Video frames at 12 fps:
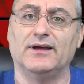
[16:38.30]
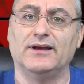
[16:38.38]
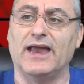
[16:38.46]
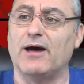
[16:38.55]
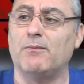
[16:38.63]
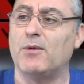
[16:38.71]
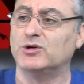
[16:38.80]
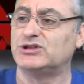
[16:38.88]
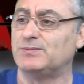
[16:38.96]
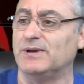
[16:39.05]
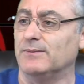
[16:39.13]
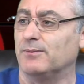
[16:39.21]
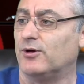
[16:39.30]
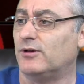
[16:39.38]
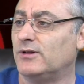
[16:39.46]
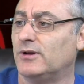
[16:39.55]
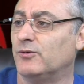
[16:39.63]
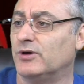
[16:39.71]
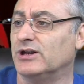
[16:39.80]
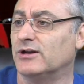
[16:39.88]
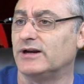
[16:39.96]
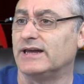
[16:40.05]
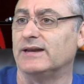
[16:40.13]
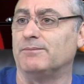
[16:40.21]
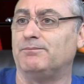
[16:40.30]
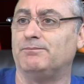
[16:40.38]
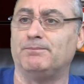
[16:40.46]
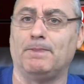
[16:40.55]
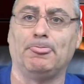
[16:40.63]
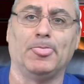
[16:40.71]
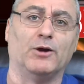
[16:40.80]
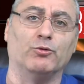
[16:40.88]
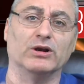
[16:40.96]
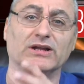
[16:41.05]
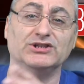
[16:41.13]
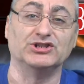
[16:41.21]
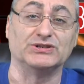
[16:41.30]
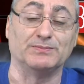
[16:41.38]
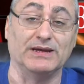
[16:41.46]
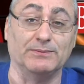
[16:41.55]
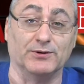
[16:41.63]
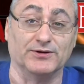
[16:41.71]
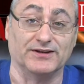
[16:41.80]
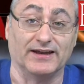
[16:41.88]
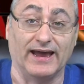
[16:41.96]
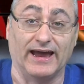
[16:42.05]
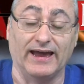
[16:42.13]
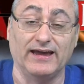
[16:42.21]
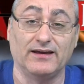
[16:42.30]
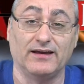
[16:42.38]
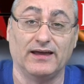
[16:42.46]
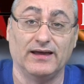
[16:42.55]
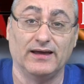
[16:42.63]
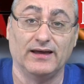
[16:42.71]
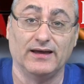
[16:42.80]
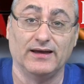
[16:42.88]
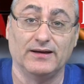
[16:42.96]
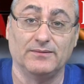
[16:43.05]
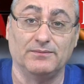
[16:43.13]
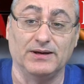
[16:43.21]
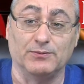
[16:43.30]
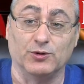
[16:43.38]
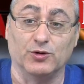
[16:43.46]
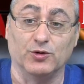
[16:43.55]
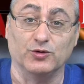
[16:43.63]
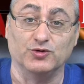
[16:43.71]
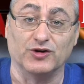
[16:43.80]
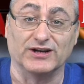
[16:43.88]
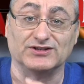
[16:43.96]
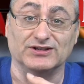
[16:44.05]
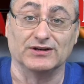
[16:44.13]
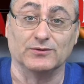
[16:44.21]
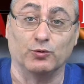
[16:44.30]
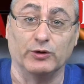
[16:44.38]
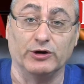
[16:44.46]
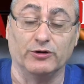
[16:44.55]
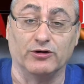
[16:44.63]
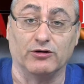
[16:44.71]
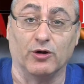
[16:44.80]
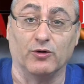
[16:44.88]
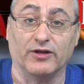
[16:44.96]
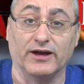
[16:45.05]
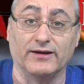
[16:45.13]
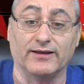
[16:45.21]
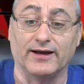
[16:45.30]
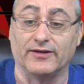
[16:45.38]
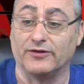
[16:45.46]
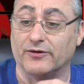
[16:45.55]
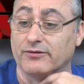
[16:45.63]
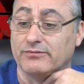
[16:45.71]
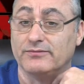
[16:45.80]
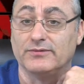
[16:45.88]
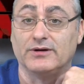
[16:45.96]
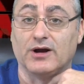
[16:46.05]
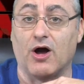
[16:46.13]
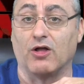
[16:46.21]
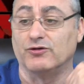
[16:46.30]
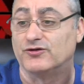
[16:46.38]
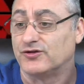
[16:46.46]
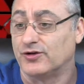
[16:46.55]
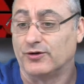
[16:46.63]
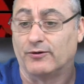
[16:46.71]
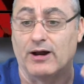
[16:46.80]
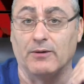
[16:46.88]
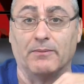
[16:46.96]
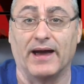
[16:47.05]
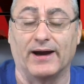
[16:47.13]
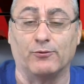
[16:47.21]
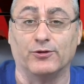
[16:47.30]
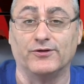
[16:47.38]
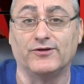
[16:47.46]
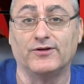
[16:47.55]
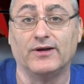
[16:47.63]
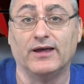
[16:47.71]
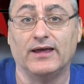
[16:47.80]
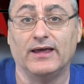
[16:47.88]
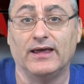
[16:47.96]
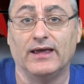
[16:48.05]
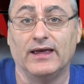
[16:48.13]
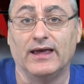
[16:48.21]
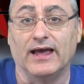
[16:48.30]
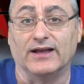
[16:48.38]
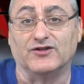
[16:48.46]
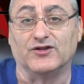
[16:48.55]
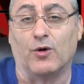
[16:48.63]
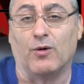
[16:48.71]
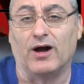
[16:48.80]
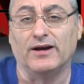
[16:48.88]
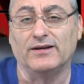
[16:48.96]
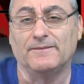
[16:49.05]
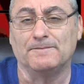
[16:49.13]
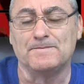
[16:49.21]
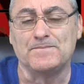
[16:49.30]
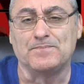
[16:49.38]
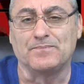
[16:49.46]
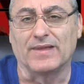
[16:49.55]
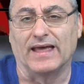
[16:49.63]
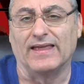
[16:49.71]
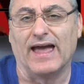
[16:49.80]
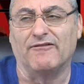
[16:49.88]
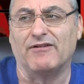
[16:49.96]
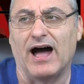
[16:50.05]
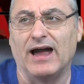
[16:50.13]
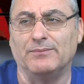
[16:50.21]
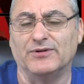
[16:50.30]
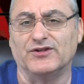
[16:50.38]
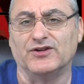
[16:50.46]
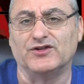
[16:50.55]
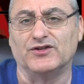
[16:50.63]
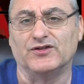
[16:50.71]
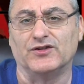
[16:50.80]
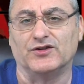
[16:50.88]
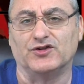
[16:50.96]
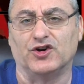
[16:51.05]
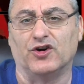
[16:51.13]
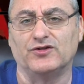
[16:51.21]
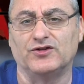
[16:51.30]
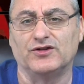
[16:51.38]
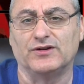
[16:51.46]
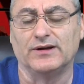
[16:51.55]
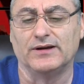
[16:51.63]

Now, most people, when you look at religious people today, people who dress in weird clothing, they got their collars turned around backwards and so on, and they have high positions in the church,